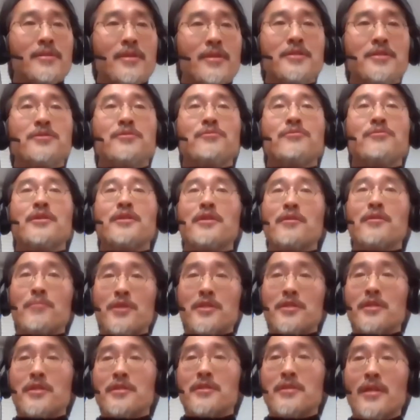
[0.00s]
there were
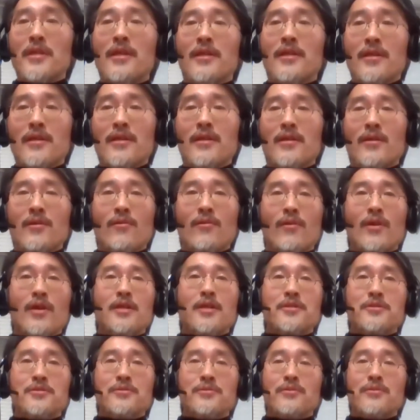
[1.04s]
uh,
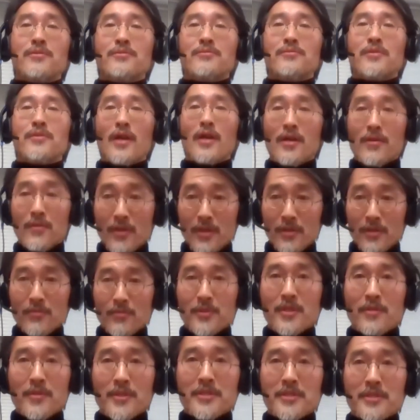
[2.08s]
the school lunch for two
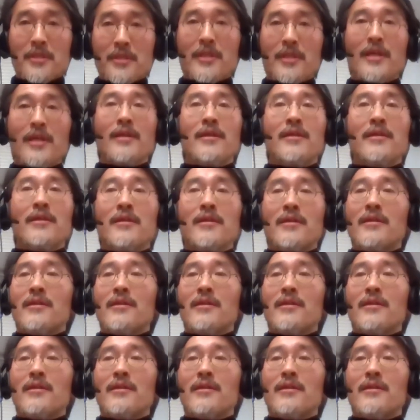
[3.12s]
persons.